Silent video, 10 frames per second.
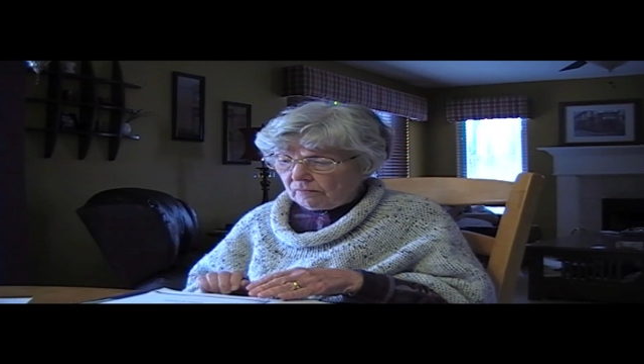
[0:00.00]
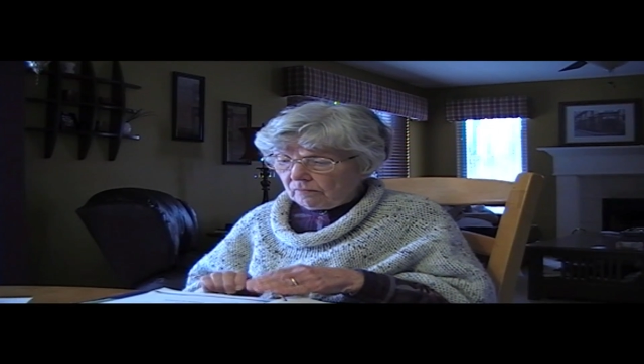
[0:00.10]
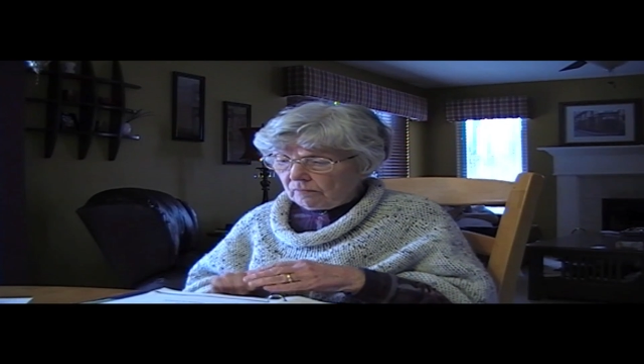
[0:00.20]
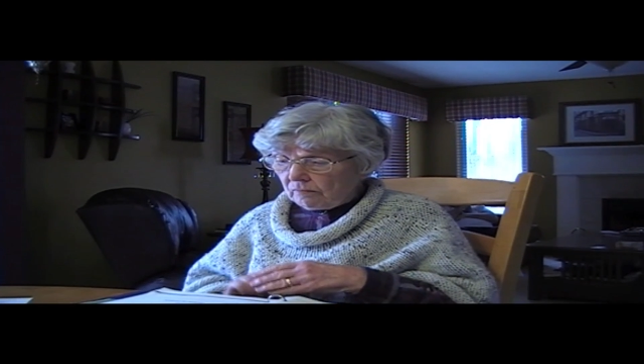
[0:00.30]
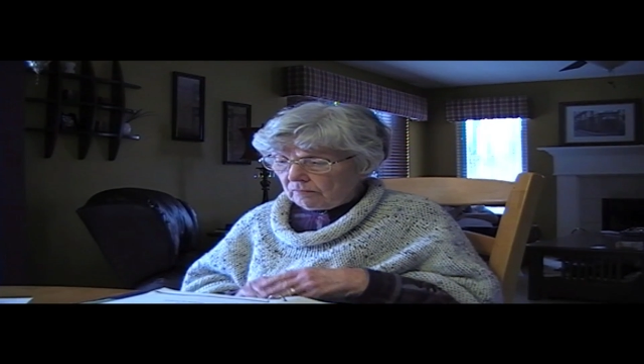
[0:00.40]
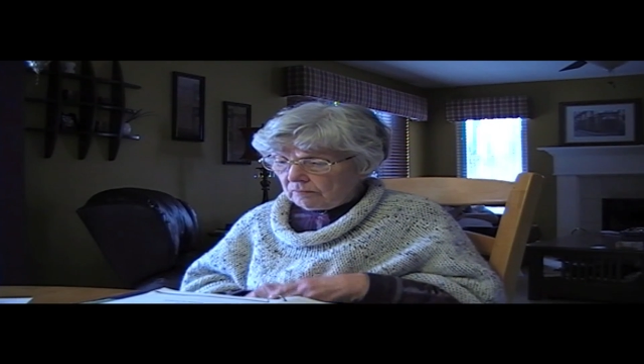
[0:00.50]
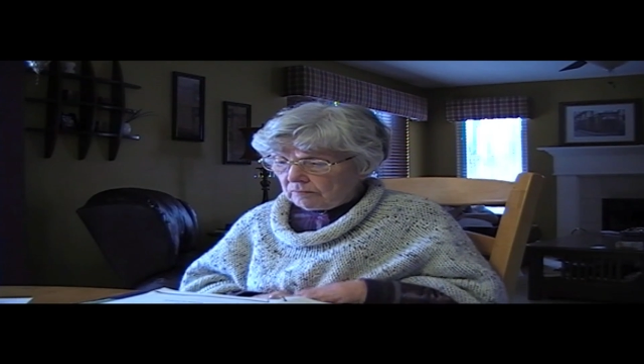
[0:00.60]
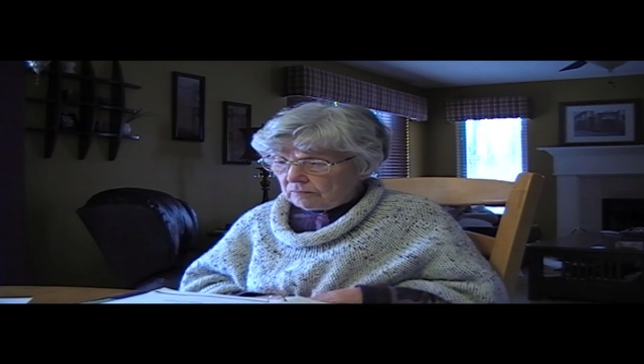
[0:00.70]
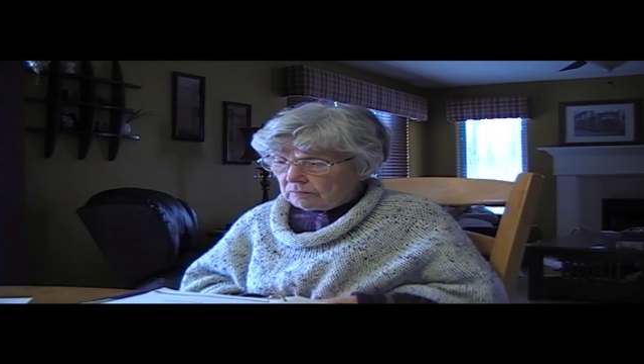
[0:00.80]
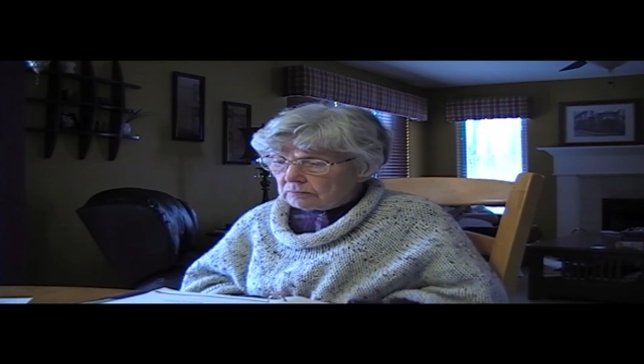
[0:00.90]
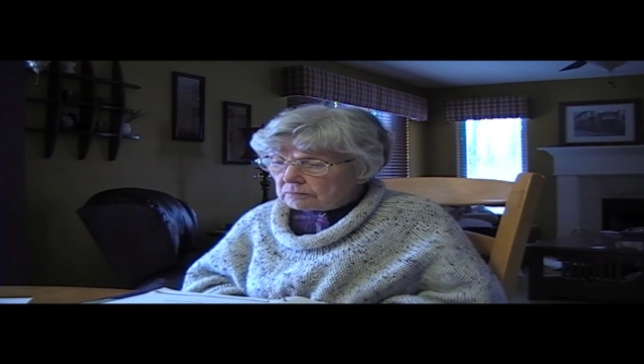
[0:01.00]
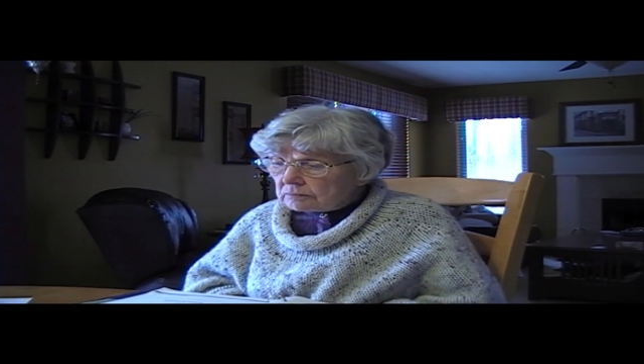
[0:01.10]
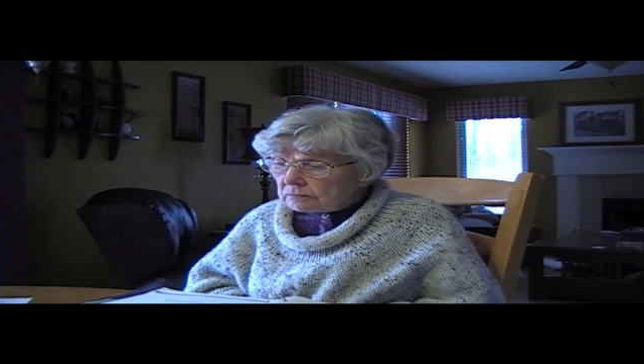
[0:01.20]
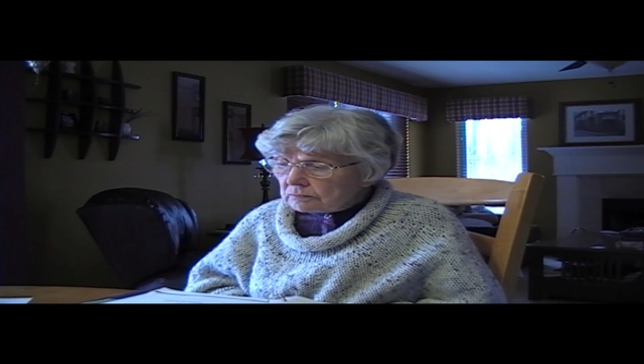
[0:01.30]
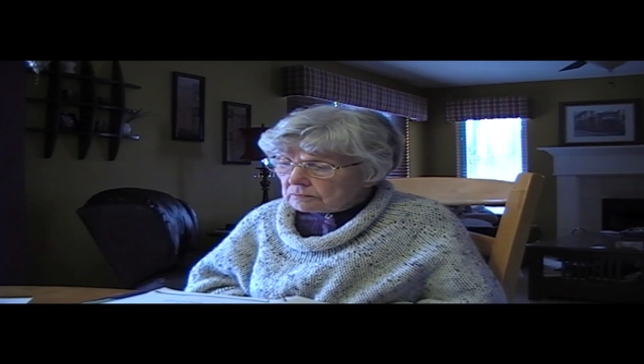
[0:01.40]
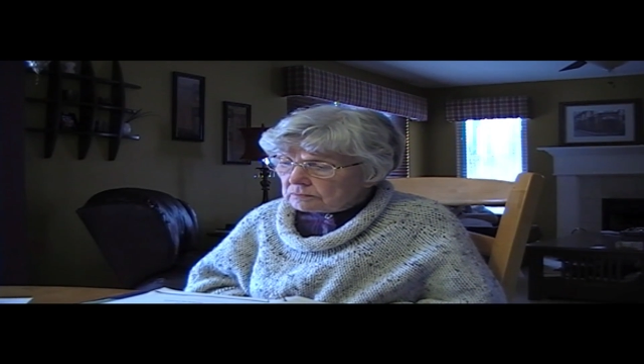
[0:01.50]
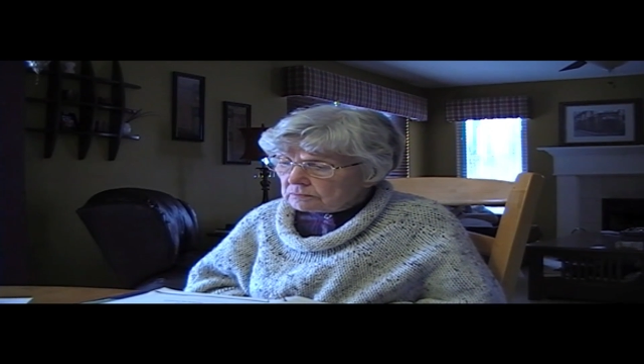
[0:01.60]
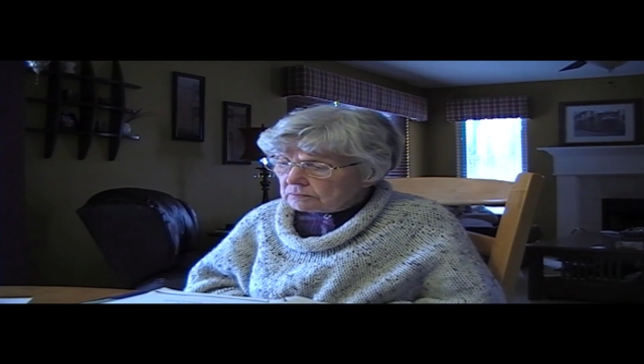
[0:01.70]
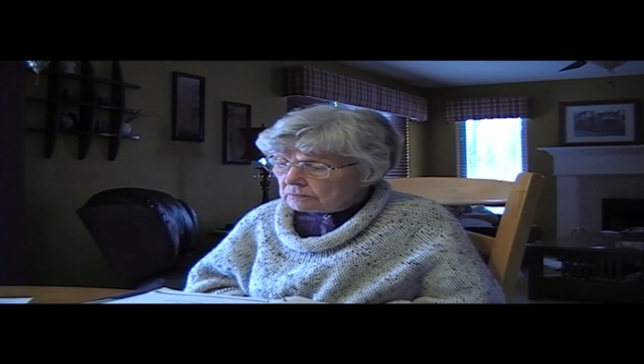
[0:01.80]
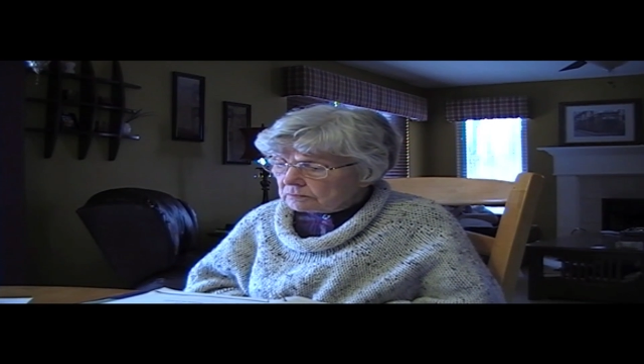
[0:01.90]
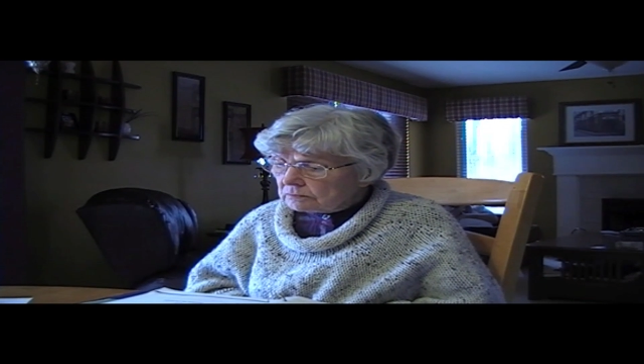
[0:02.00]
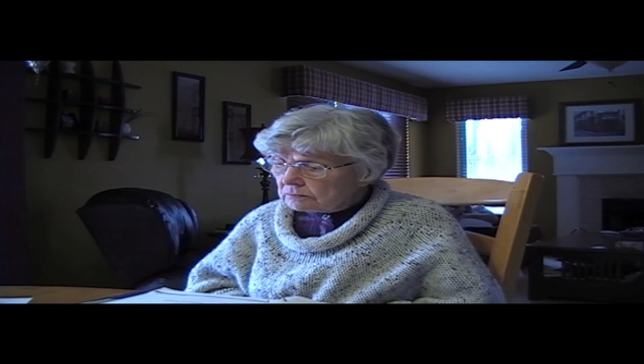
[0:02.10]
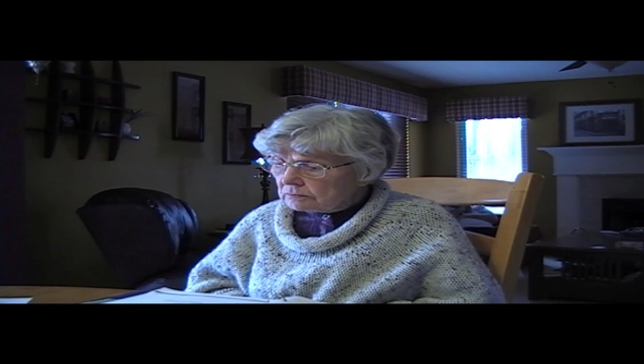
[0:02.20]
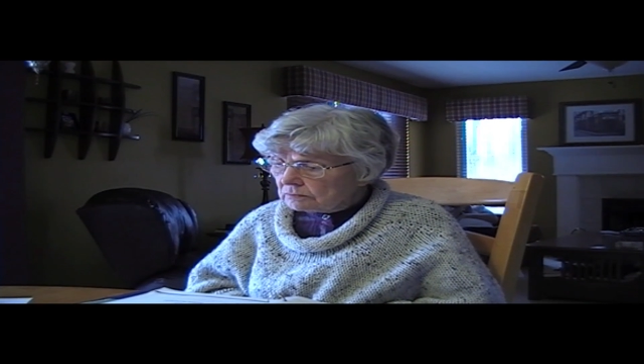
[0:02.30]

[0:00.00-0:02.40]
Thursday, Friday, Saturday, Sunday. We're going